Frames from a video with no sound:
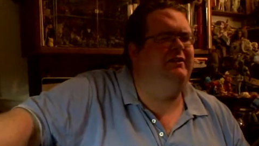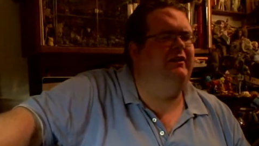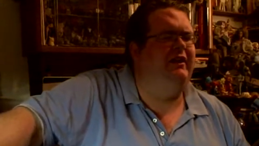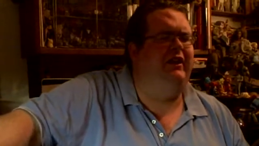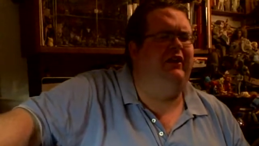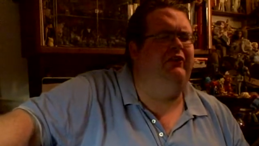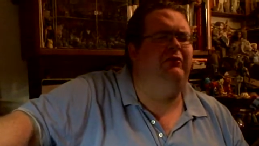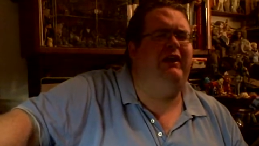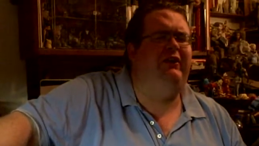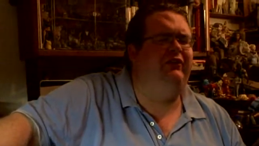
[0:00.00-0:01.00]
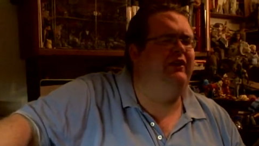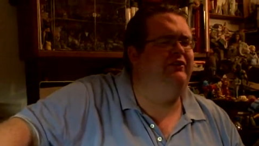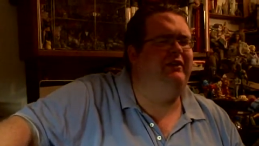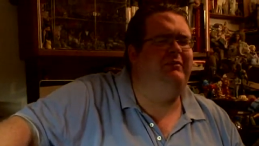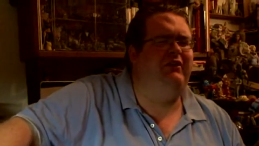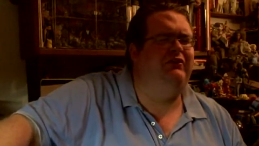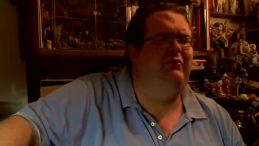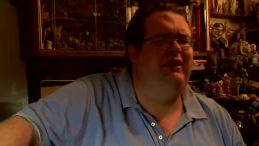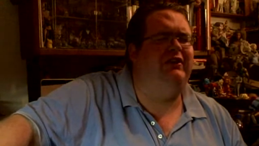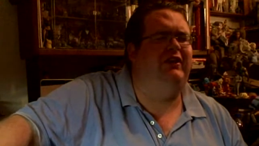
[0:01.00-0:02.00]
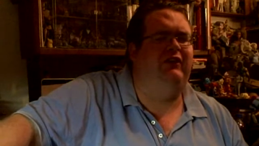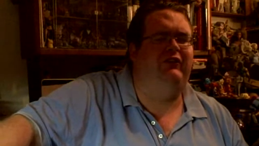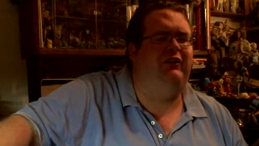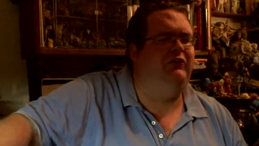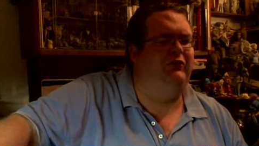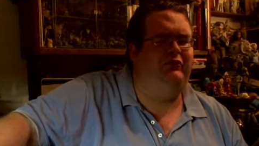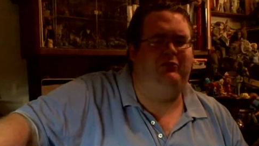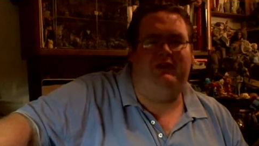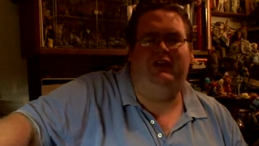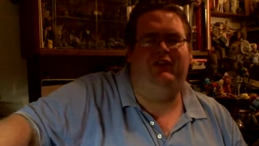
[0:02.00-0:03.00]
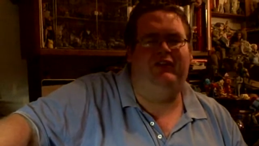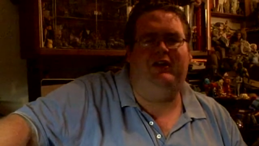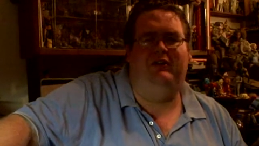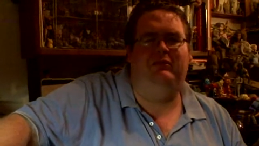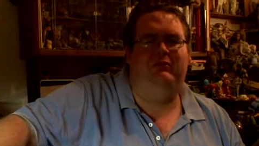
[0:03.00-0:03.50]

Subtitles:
Yeah, it's actually a magical way to dice. It always rolls 20s there.